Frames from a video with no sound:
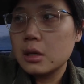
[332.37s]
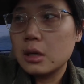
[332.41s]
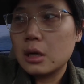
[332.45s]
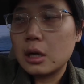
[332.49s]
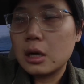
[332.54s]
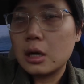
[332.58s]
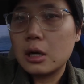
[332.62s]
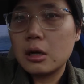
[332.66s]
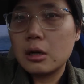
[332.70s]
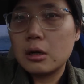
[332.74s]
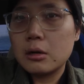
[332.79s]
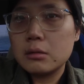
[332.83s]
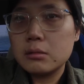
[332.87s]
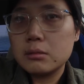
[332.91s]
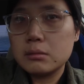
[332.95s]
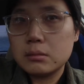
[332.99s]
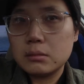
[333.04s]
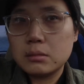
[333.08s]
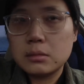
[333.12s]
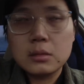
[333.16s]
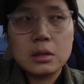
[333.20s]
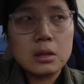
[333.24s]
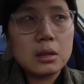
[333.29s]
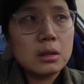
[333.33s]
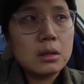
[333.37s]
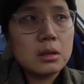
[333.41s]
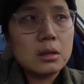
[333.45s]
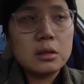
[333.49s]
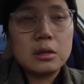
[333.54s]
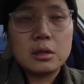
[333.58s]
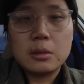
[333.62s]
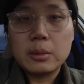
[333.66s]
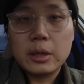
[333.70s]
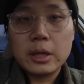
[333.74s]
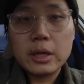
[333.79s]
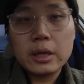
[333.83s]

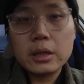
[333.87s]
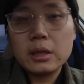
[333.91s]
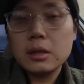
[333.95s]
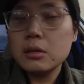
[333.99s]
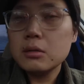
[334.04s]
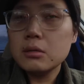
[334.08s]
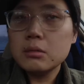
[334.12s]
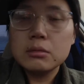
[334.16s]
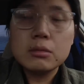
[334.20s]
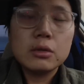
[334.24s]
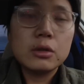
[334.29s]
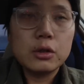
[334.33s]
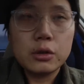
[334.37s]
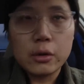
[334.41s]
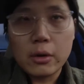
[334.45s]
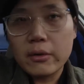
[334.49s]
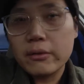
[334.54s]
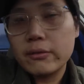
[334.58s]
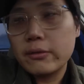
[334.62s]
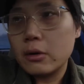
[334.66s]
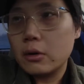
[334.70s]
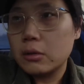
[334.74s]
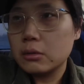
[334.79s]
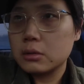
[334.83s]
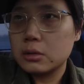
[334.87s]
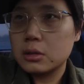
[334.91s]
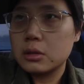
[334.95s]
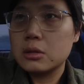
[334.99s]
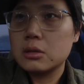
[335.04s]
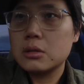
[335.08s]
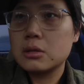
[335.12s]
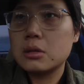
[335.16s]
Somebody hit you, your fault.